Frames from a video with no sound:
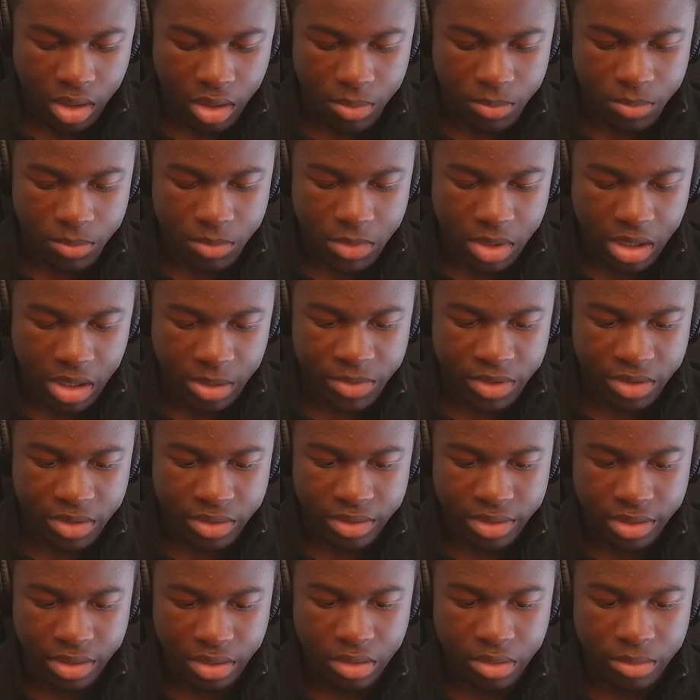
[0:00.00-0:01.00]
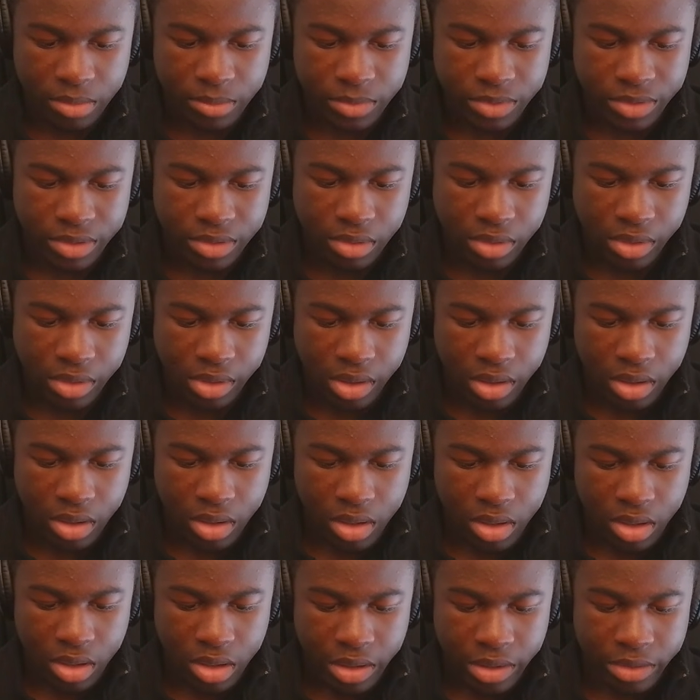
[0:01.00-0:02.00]
Gems and serums.
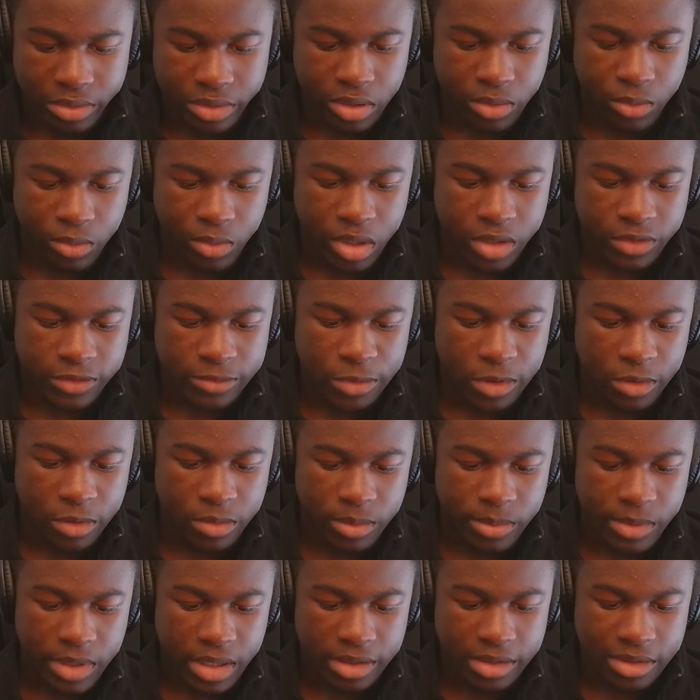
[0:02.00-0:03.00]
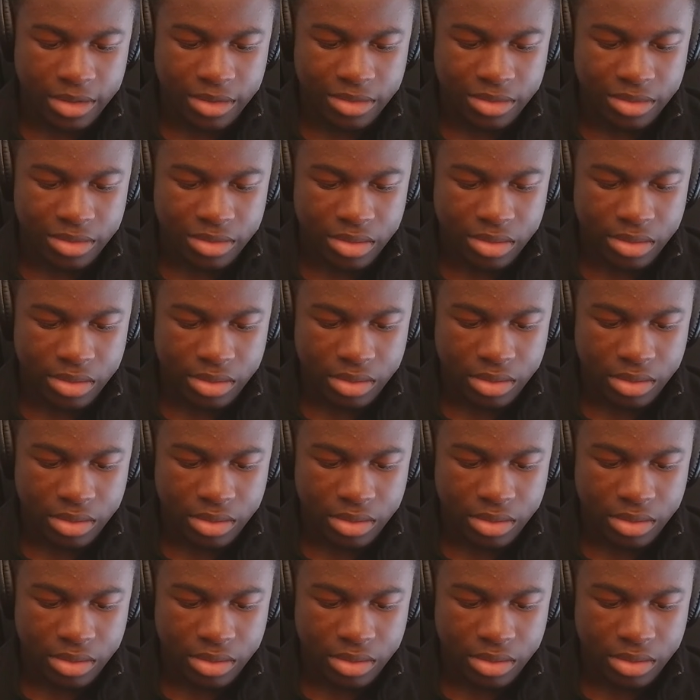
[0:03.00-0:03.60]
I don't think it works for mobile players.